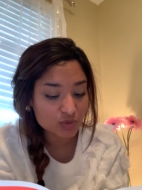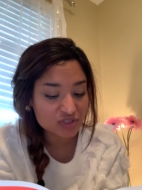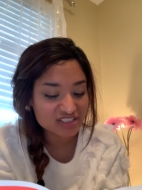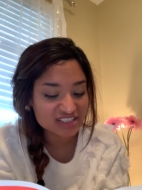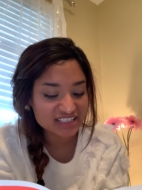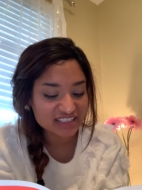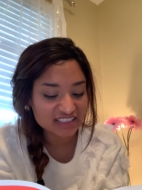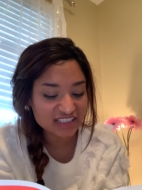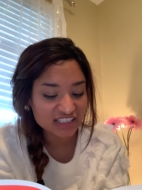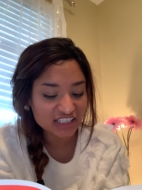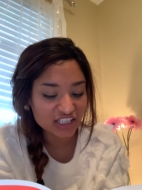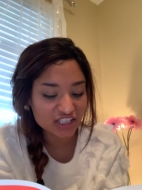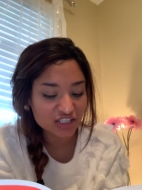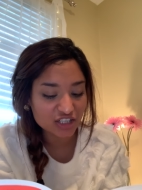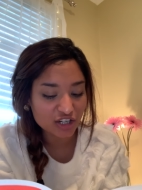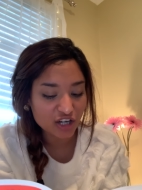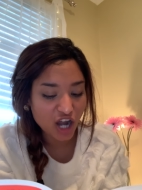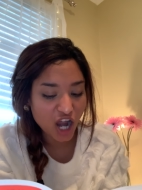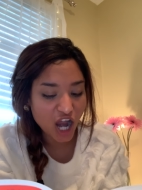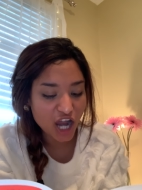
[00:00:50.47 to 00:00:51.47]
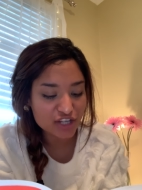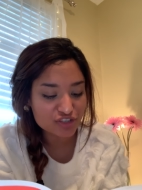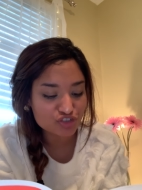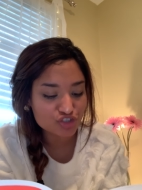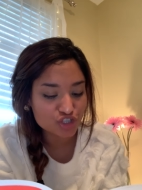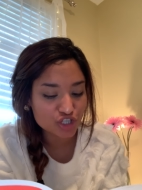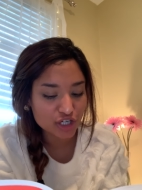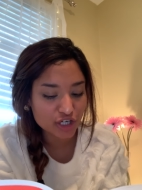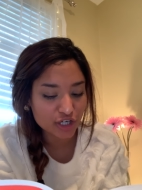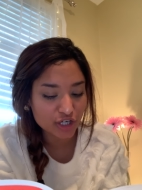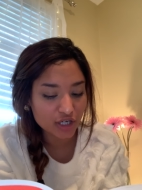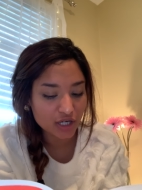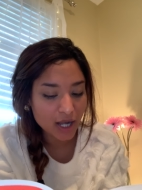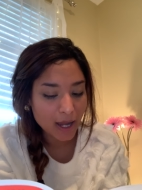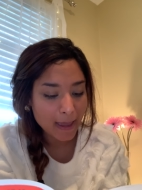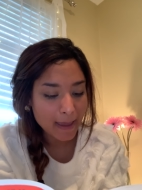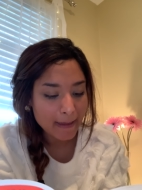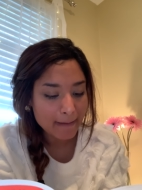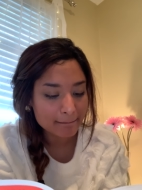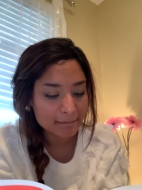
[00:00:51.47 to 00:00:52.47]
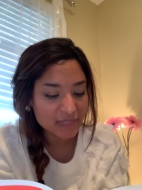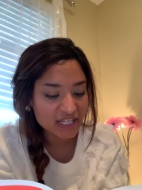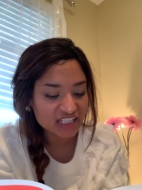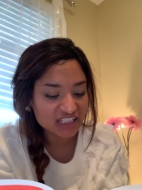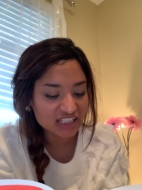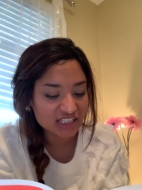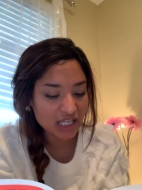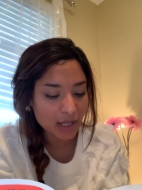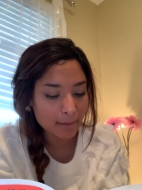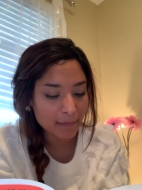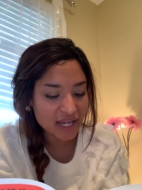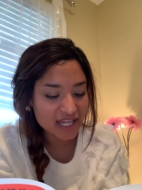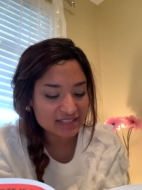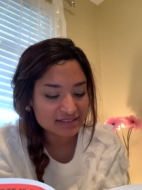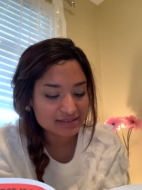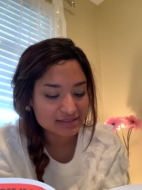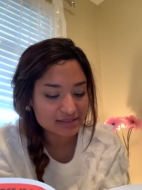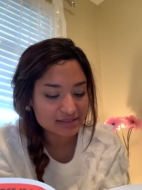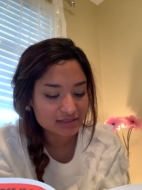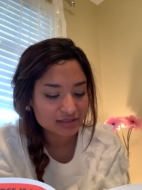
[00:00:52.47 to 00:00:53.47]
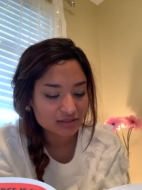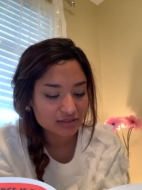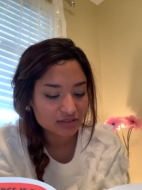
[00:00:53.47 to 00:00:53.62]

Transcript: was sitting in her high chair making a mess.